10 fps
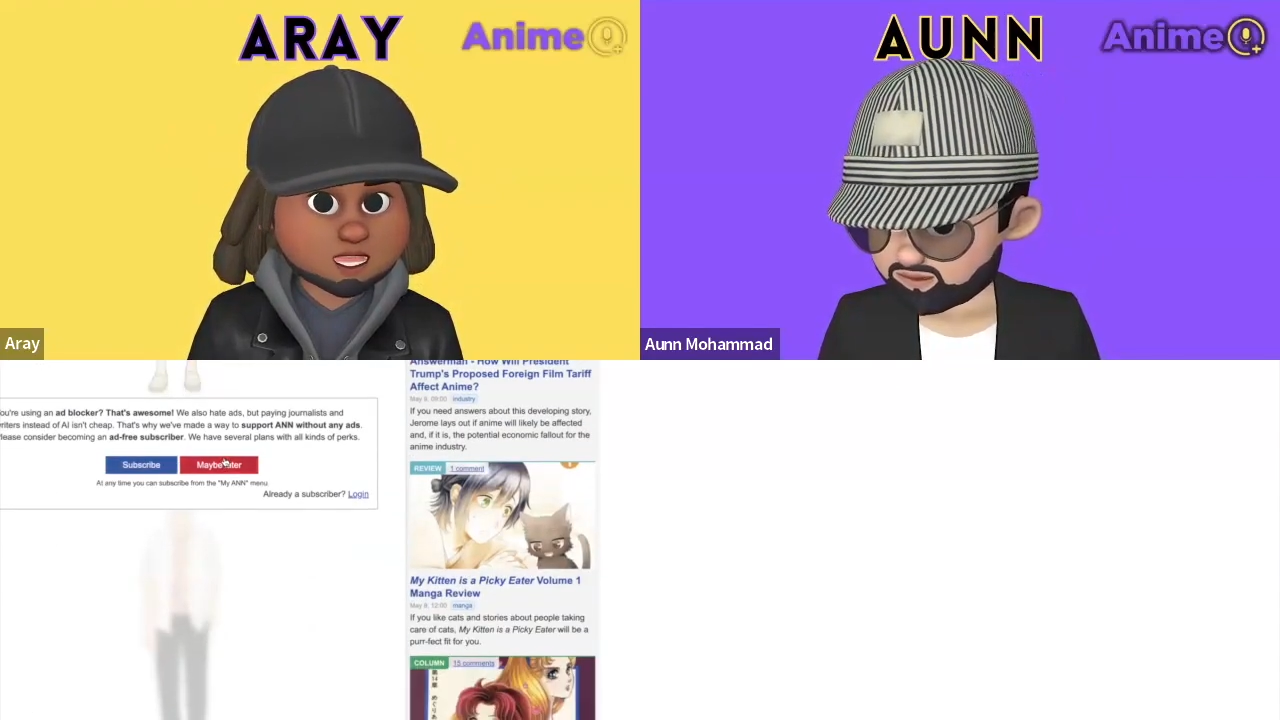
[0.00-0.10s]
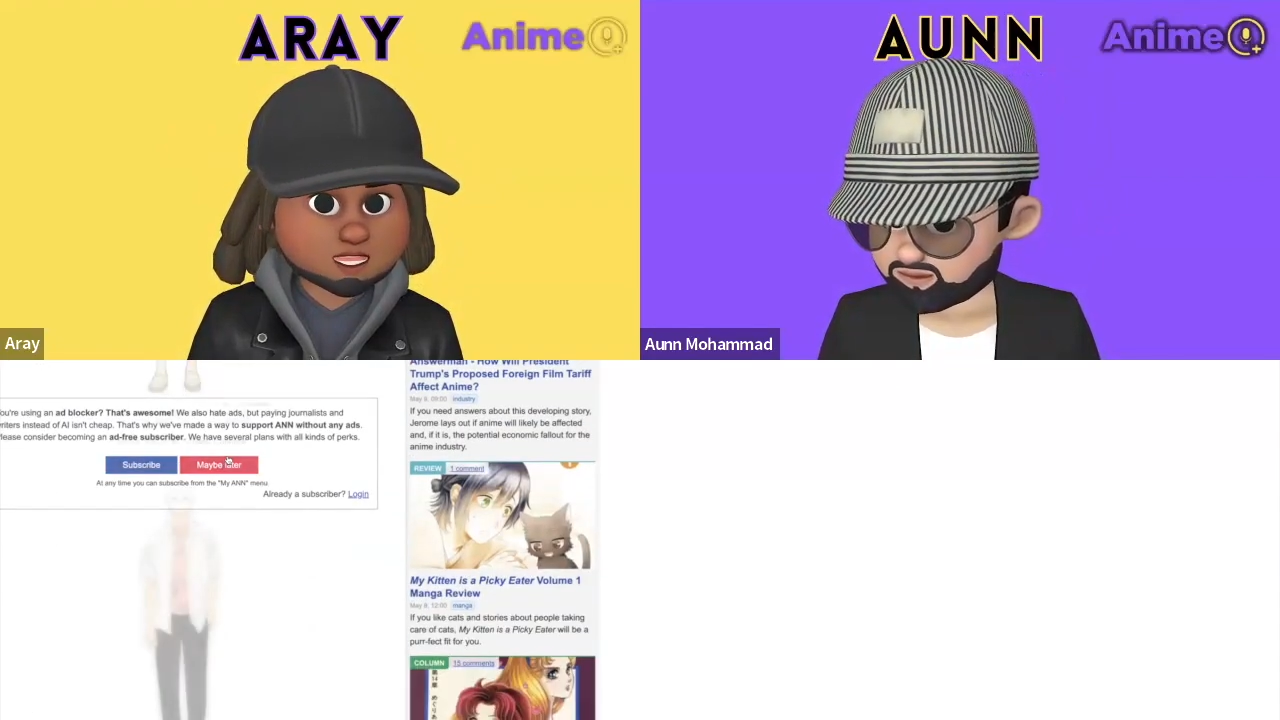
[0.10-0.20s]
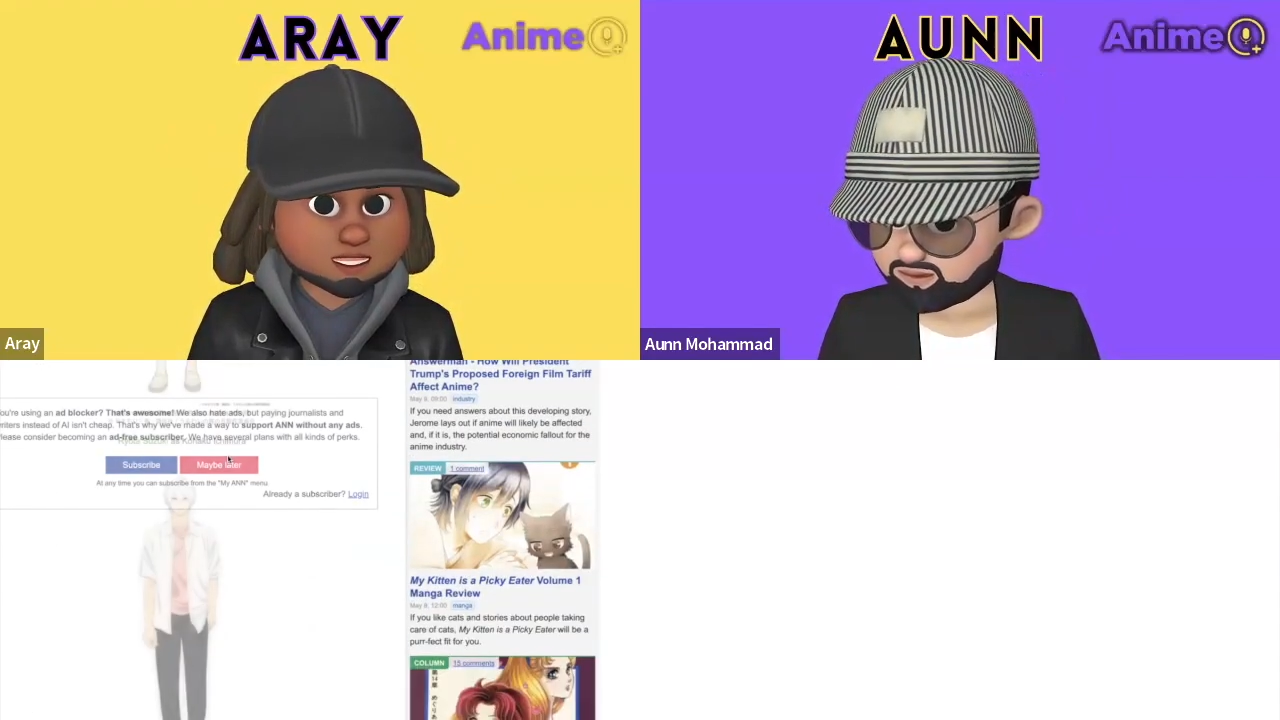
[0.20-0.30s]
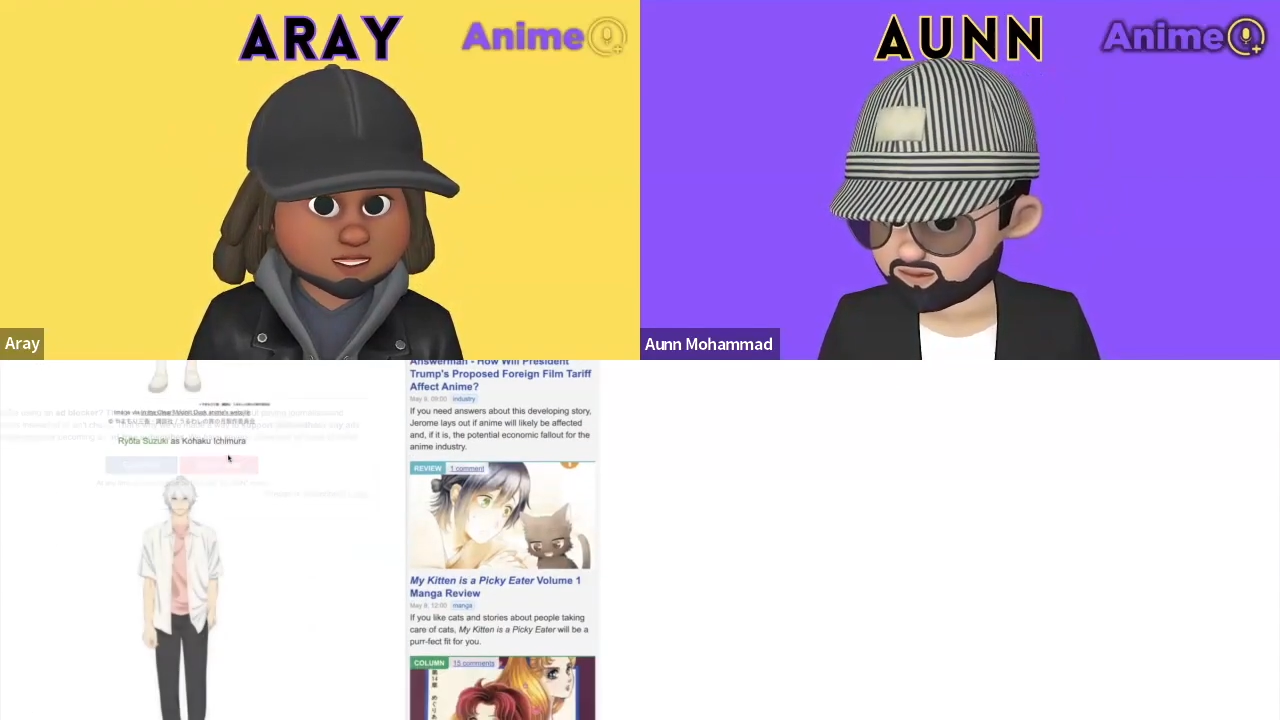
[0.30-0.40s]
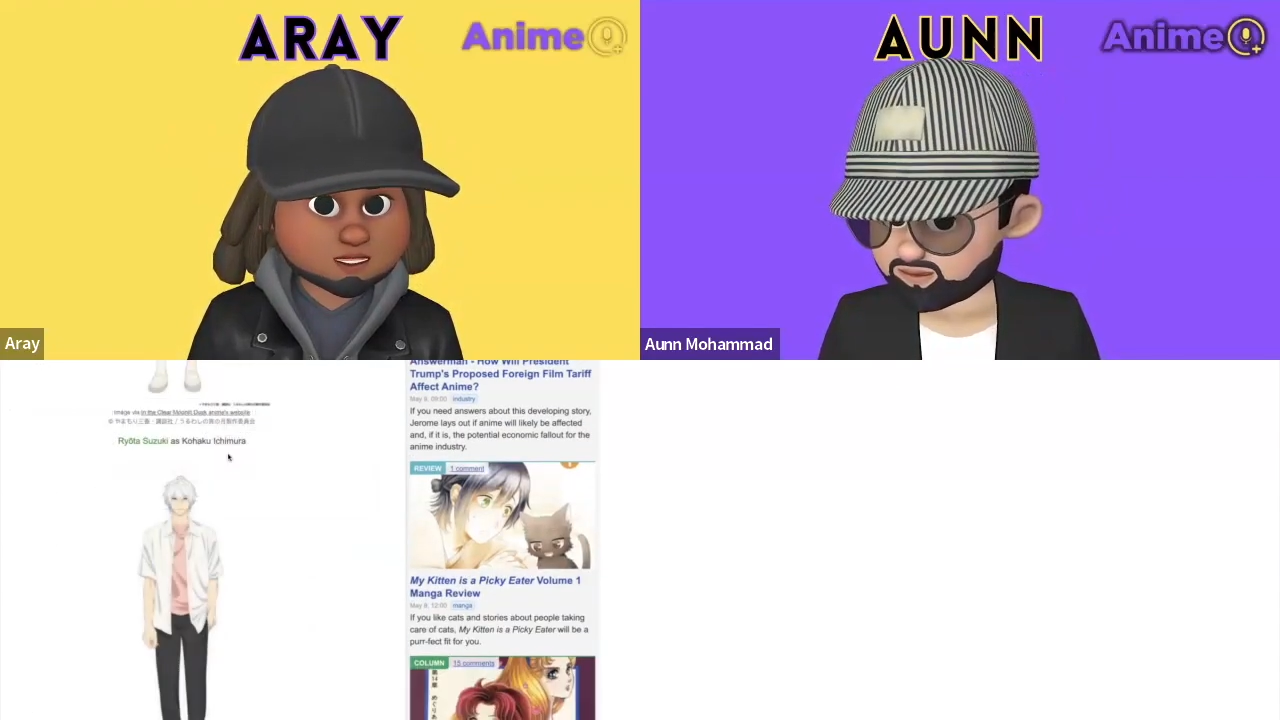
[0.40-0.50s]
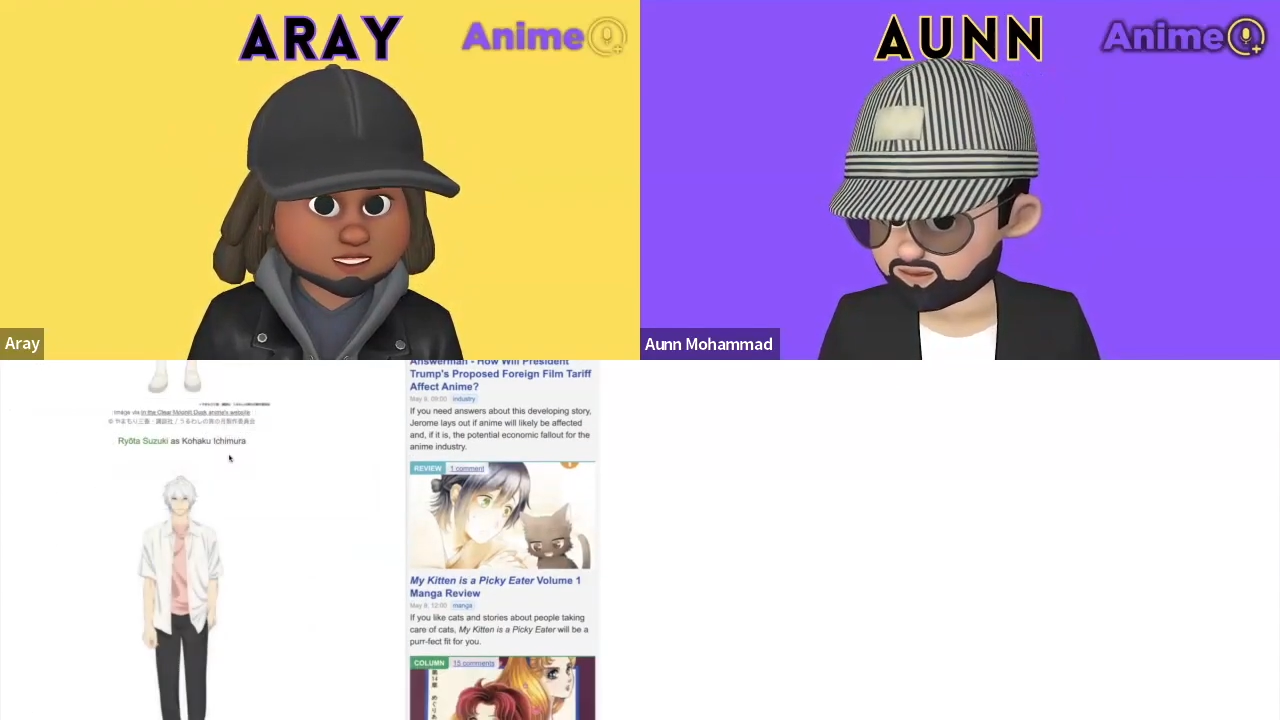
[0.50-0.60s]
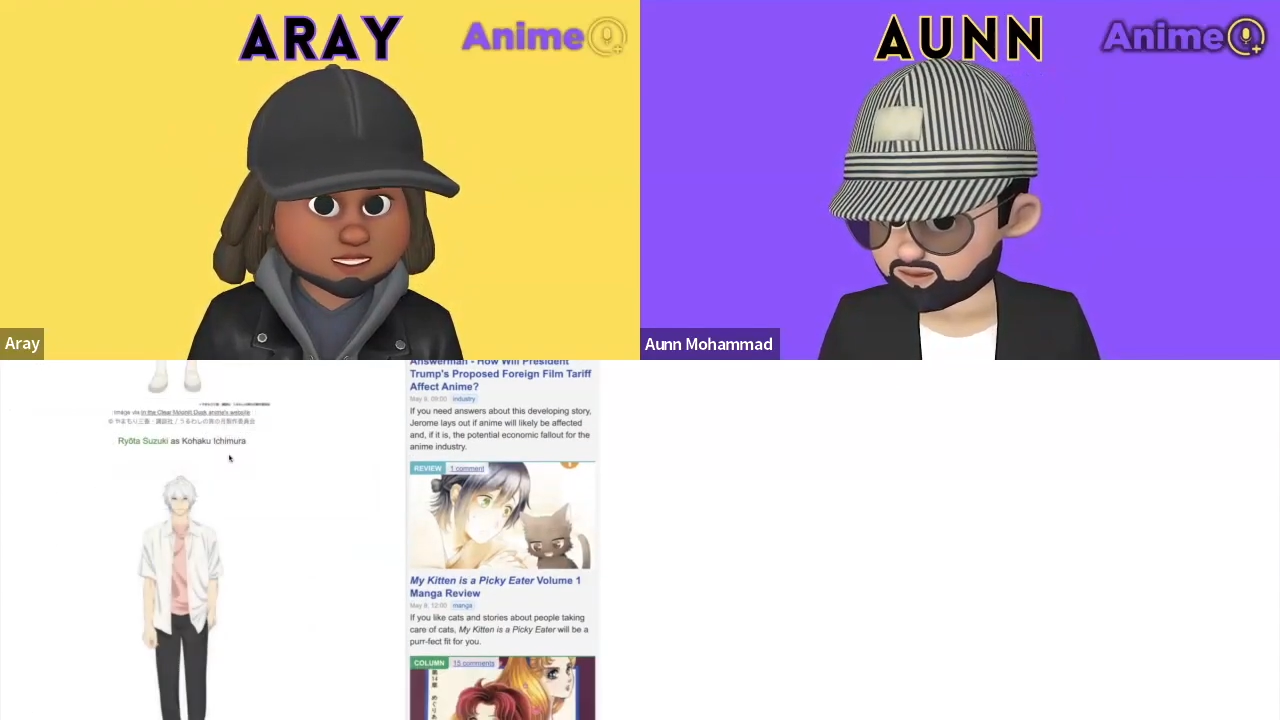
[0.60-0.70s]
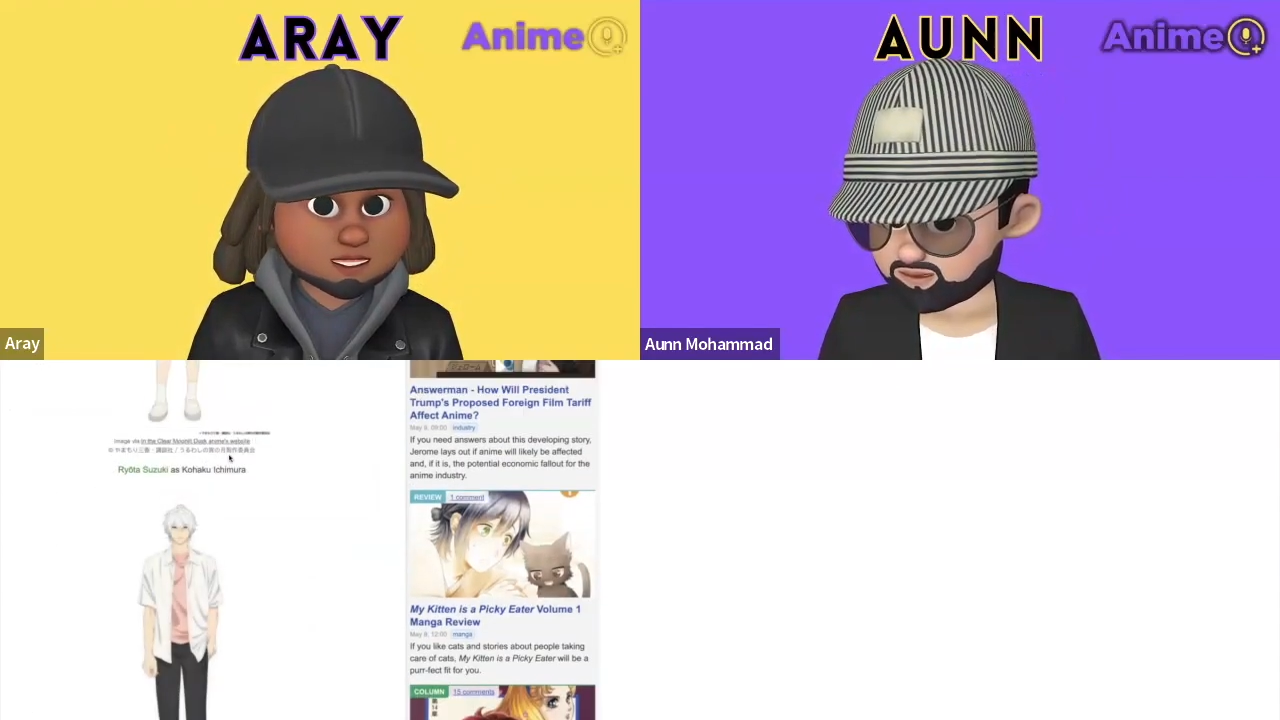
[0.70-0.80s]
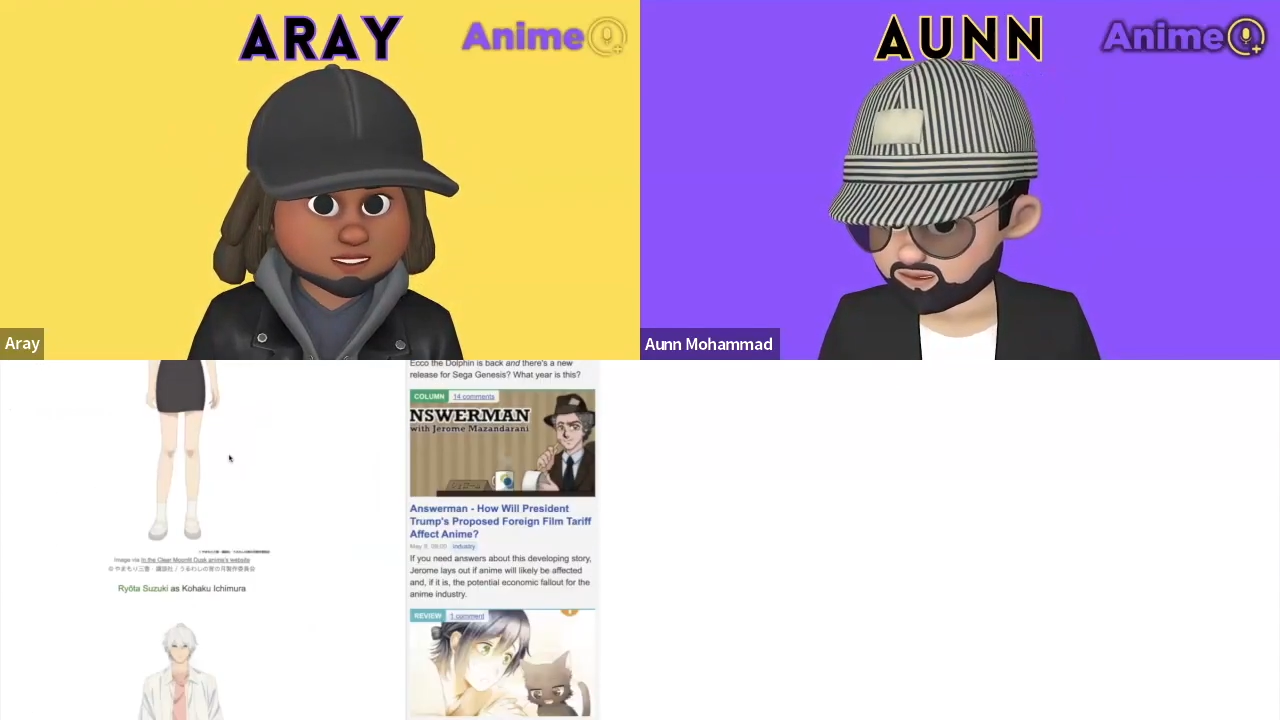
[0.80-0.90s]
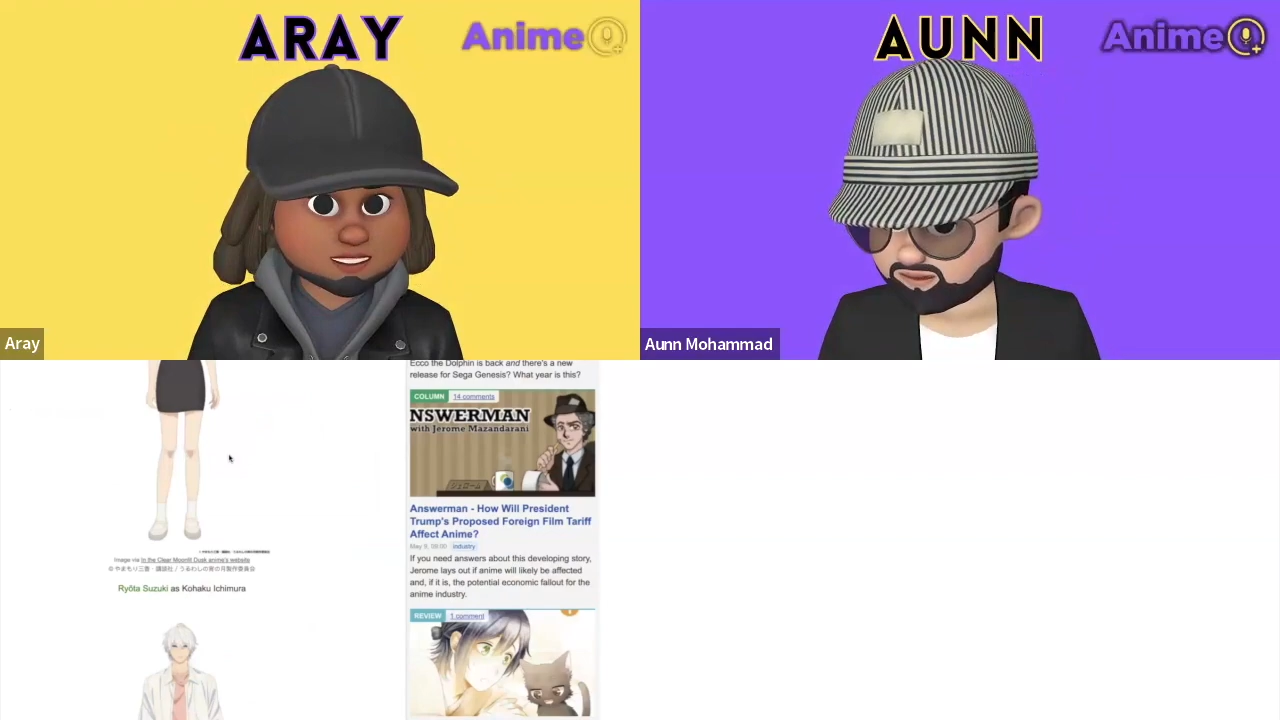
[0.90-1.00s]
I
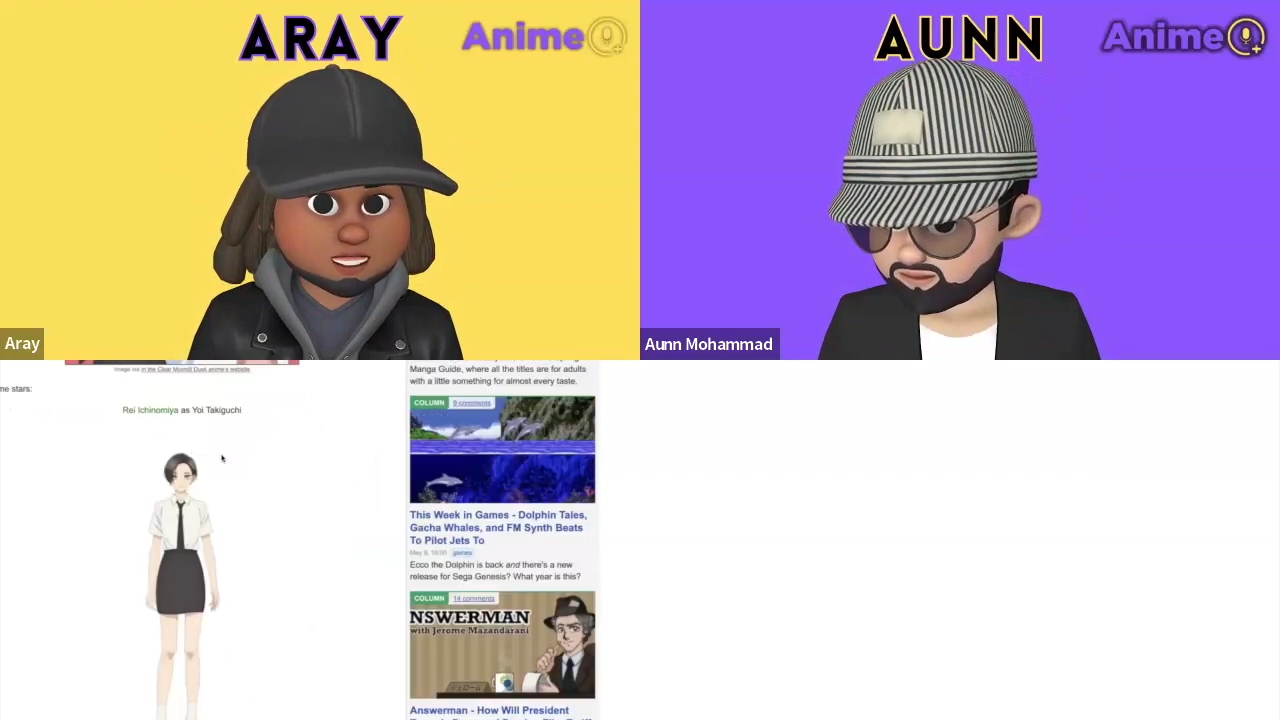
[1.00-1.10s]
literally have